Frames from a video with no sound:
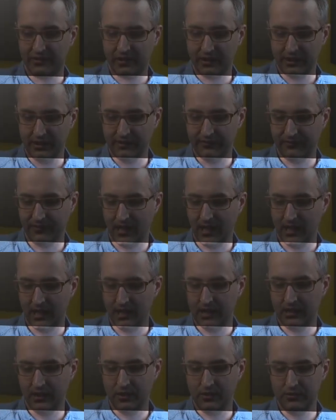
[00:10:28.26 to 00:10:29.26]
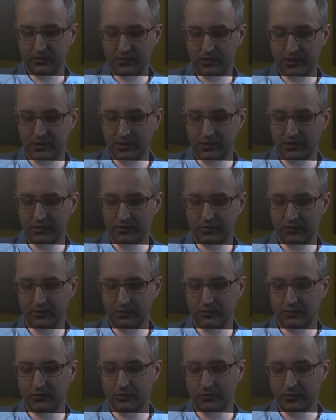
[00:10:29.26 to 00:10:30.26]
If I go
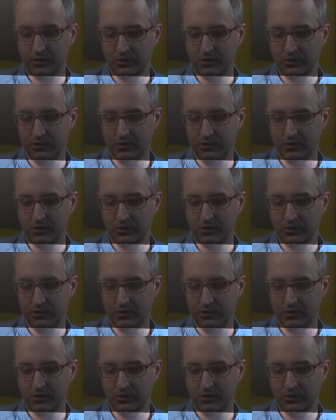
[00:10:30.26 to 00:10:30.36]
to